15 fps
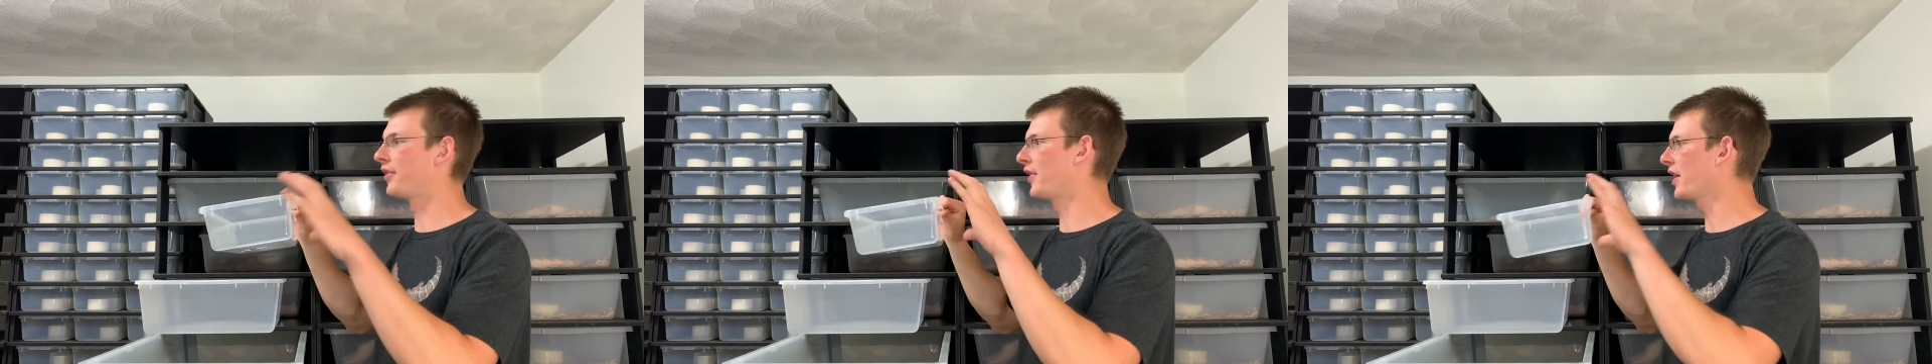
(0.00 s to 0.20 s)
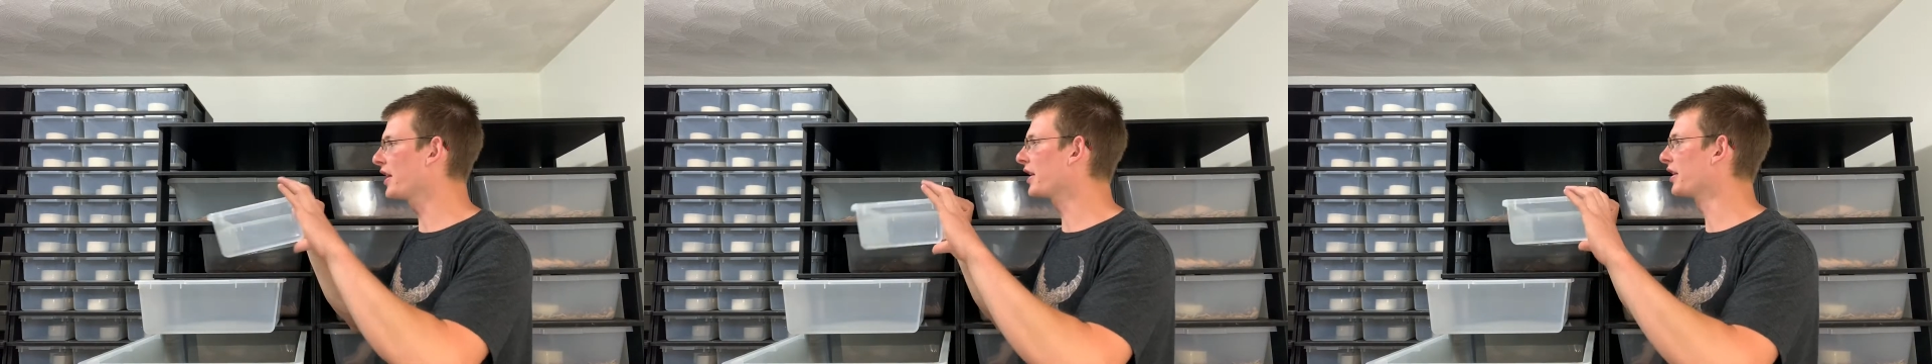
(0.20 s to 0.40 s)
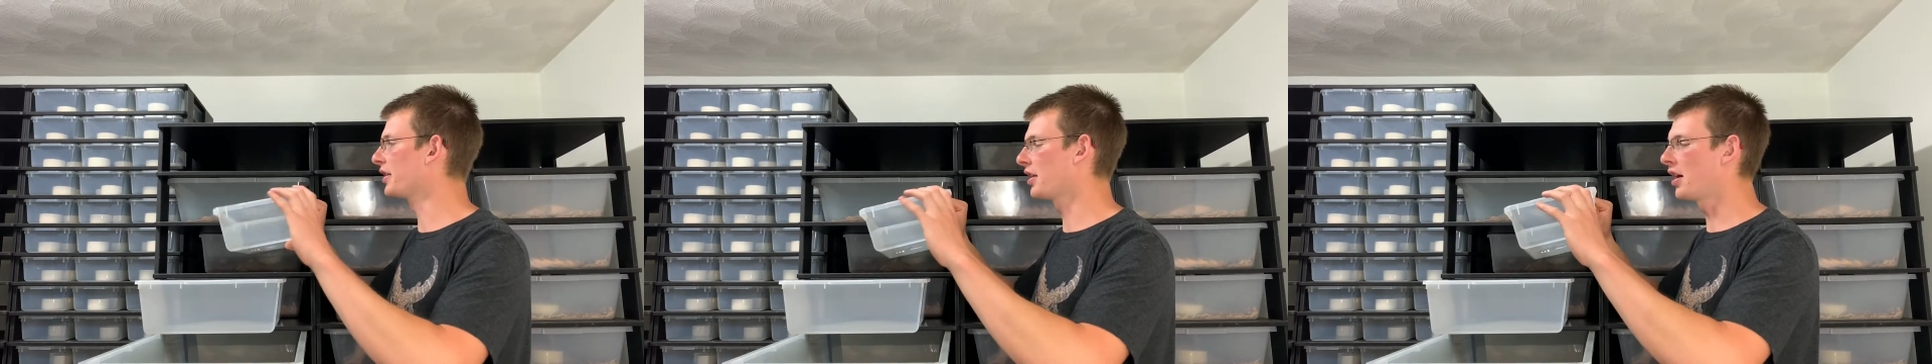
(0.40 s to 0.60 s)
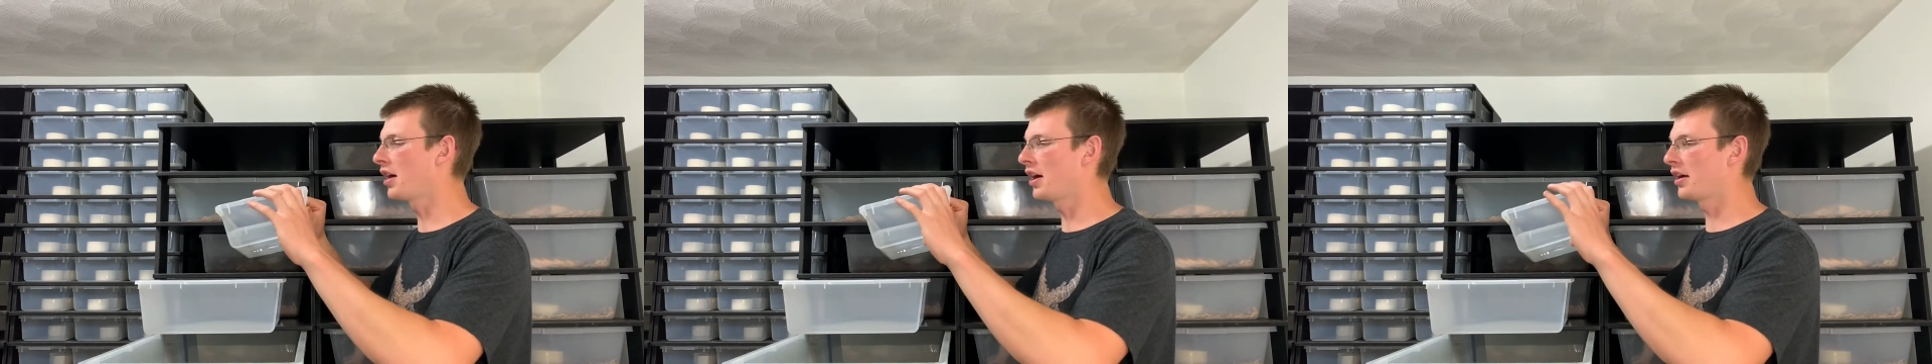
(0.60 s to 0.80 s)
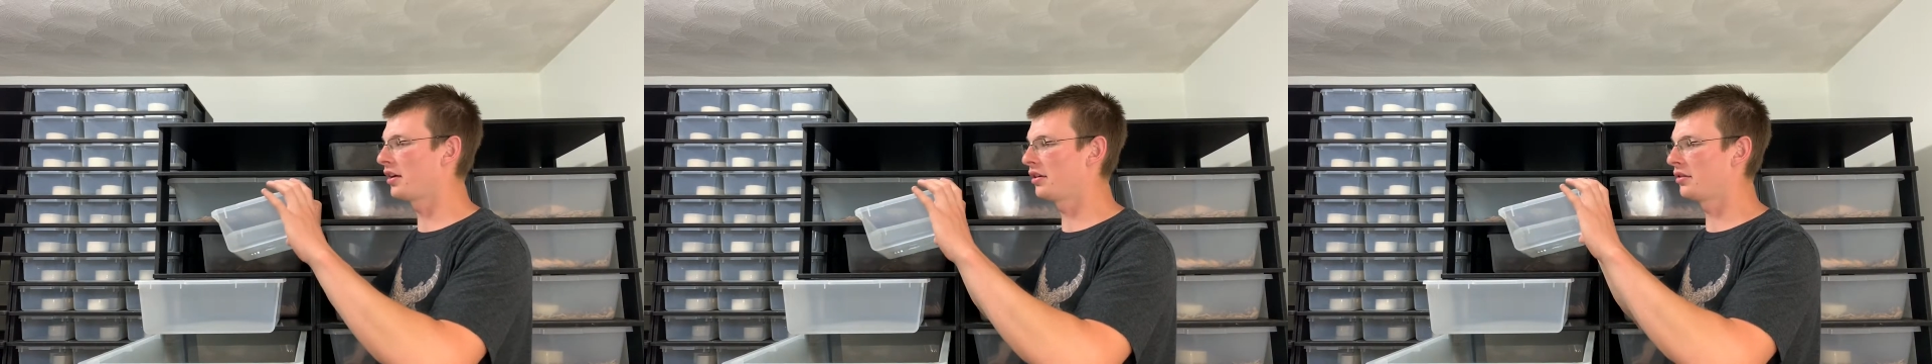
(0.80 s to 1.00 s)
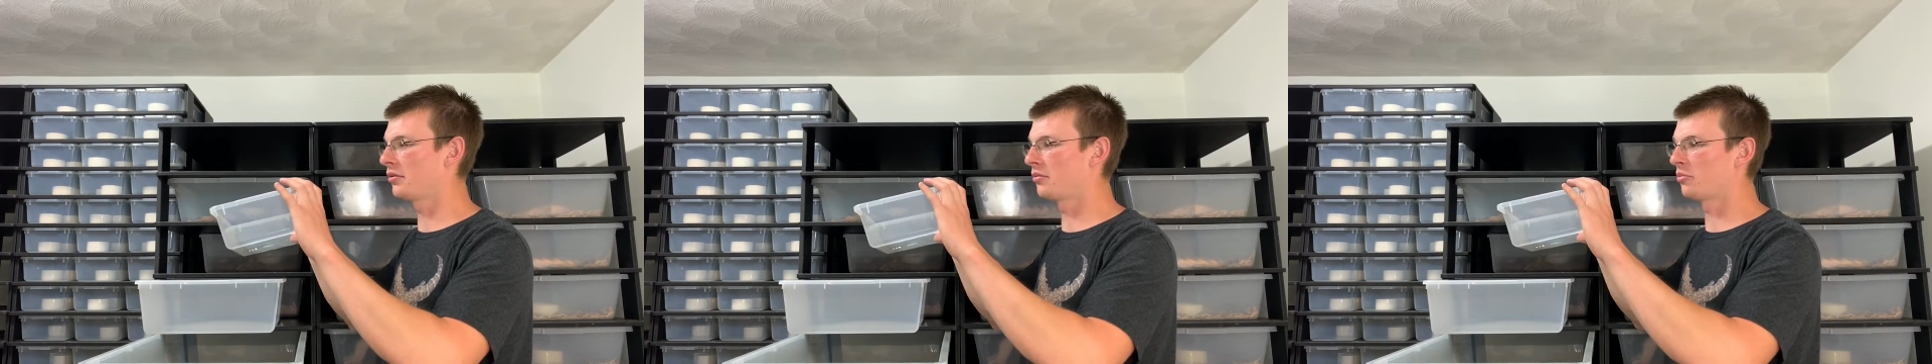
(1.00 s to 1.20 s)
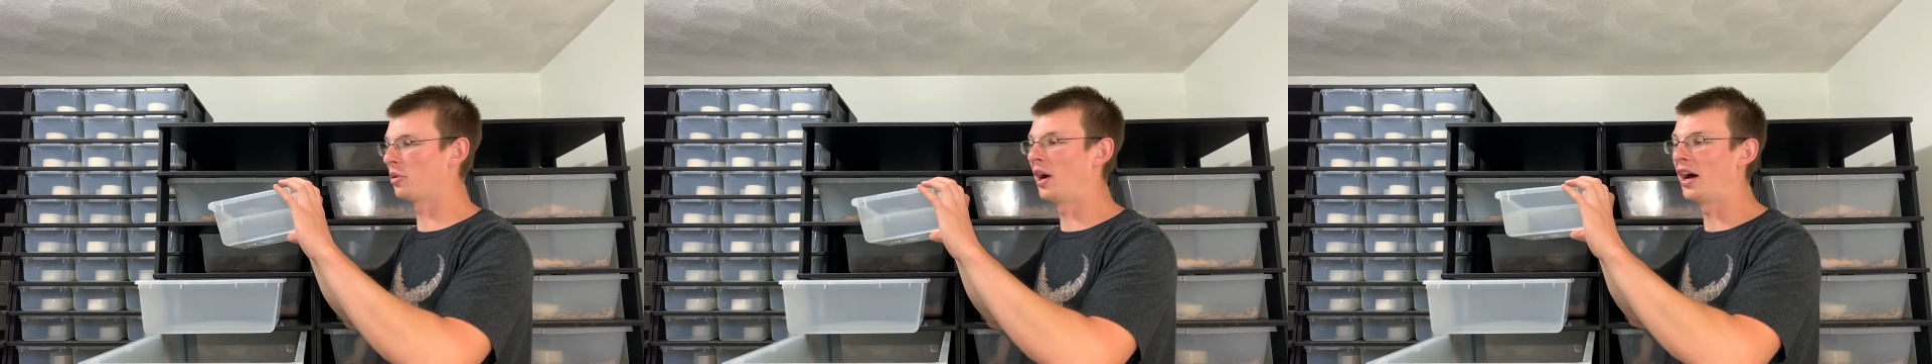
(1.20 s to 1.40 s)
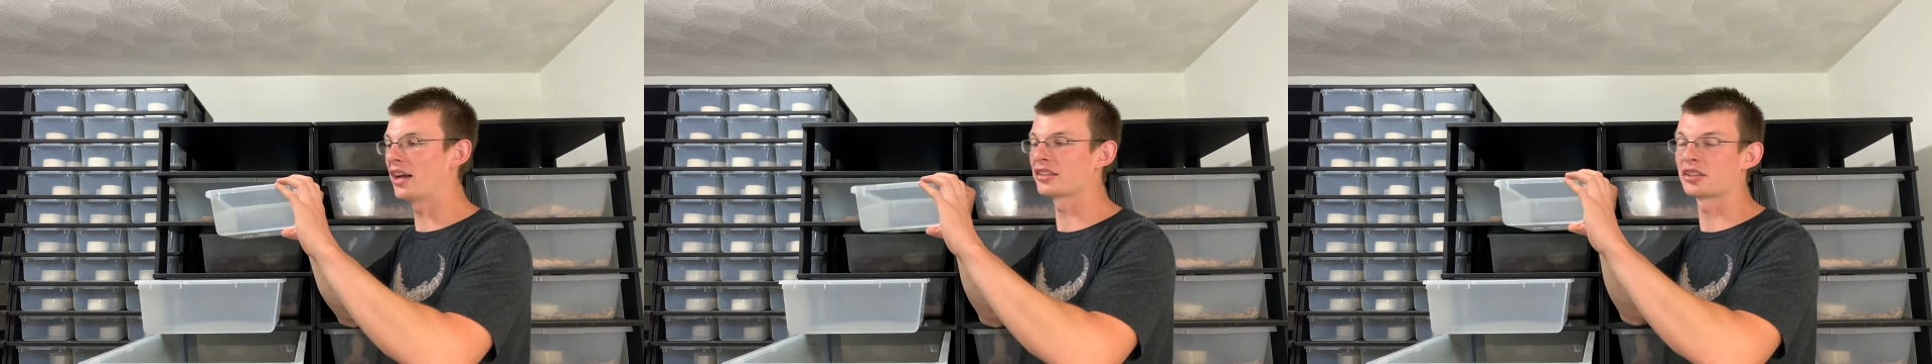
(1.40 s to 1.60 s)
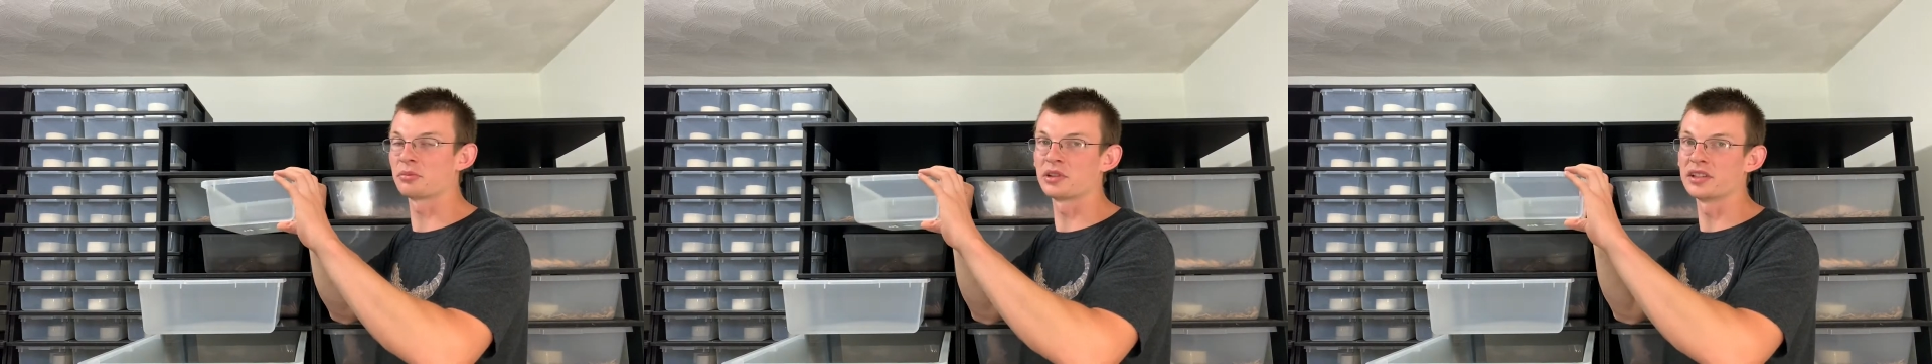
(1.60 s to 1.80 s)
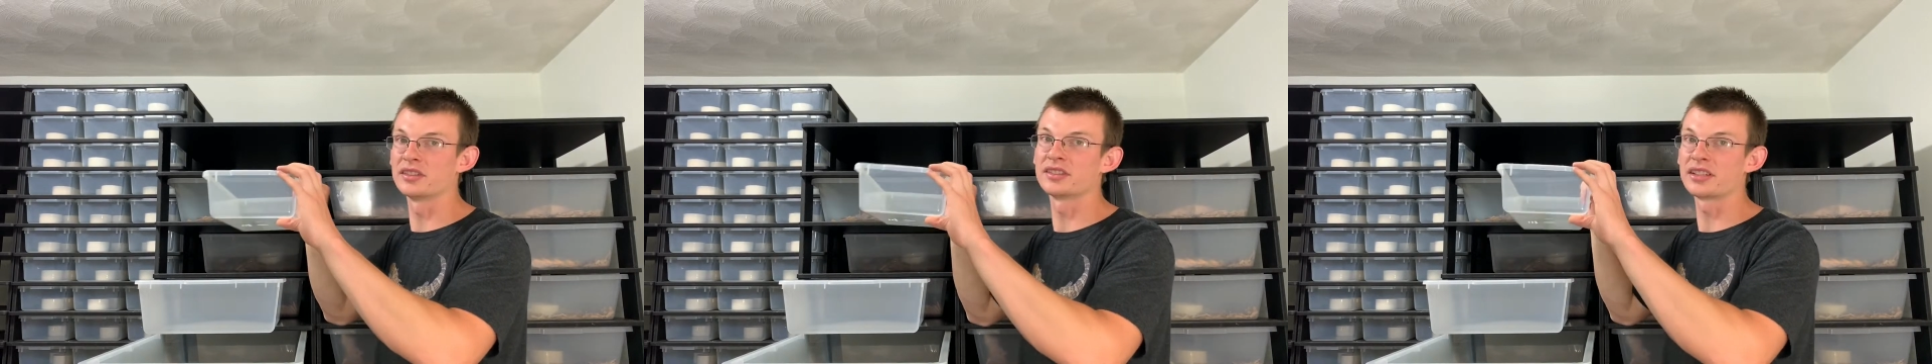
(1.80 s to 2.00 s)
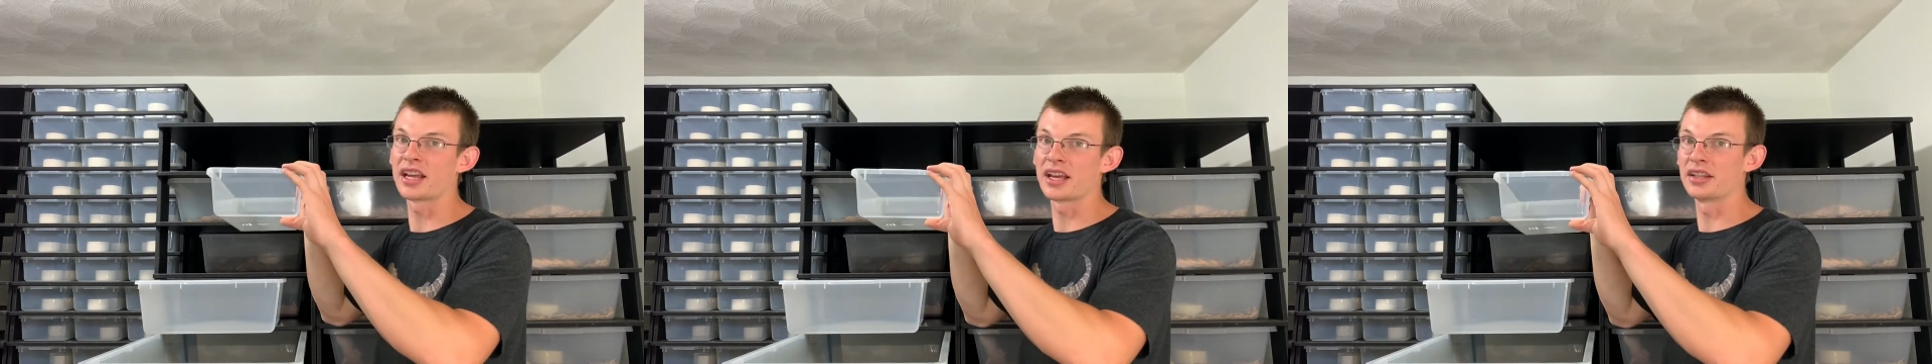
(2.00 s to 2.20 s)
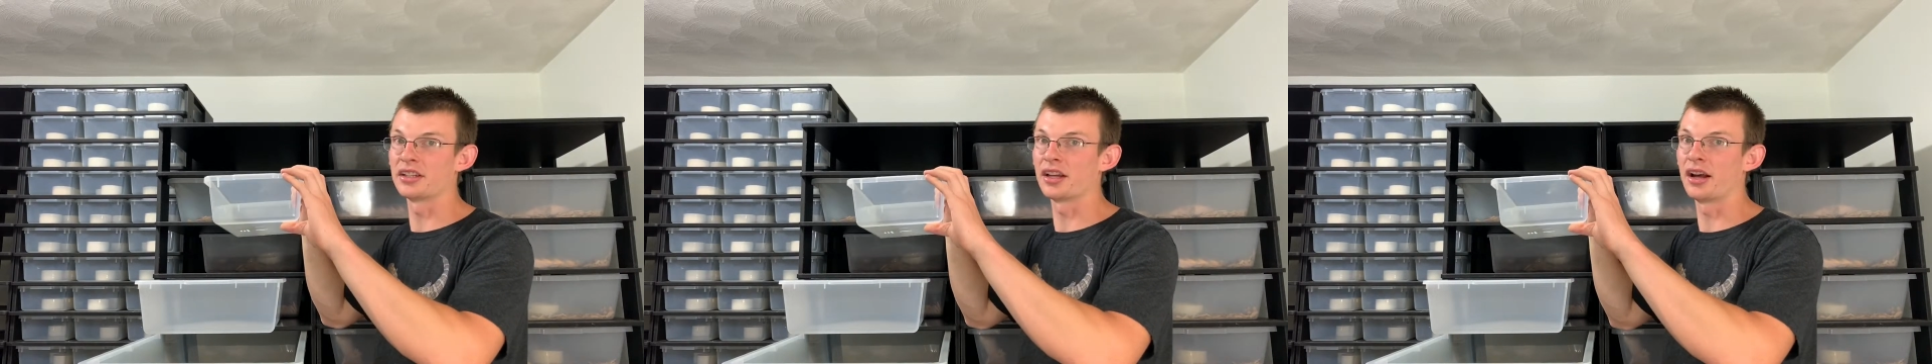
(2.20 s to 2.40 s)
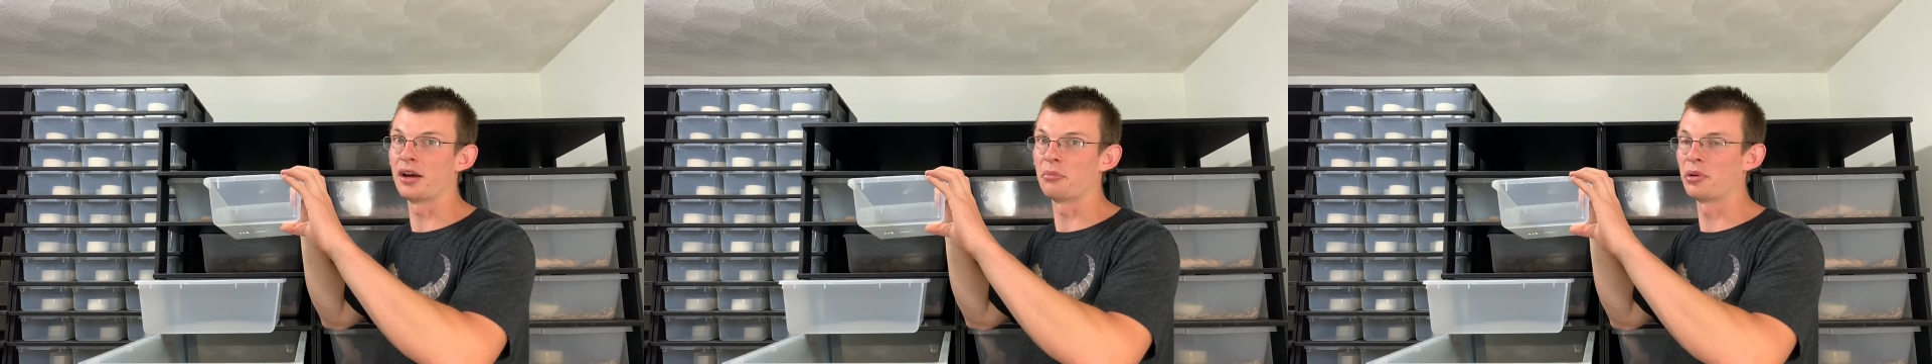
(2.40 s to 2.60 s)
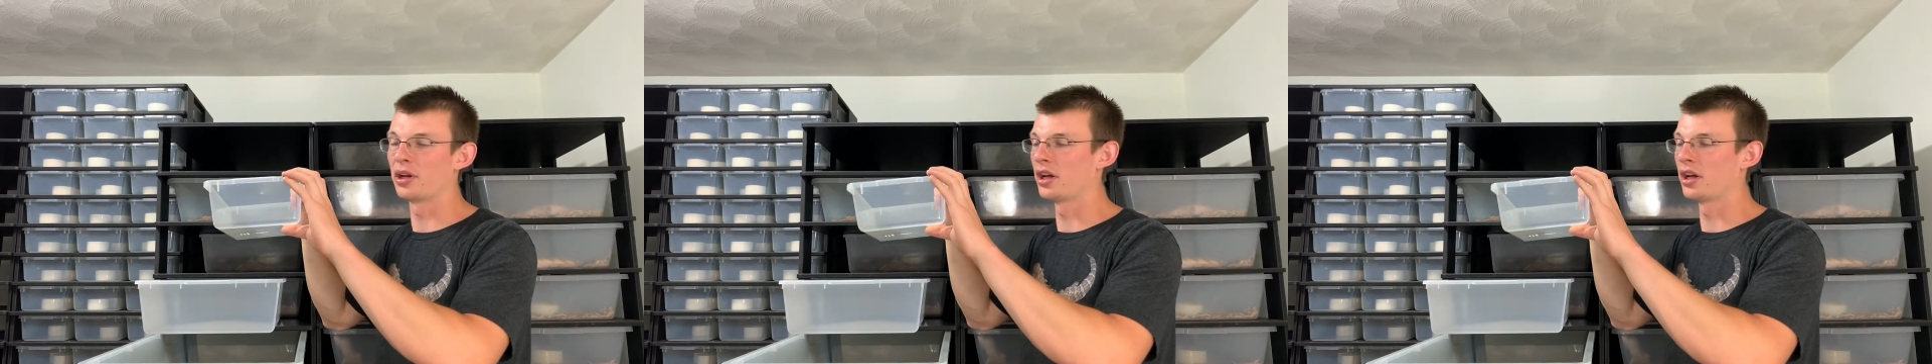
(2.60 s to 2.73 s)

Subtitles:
they cannot possibly stand up.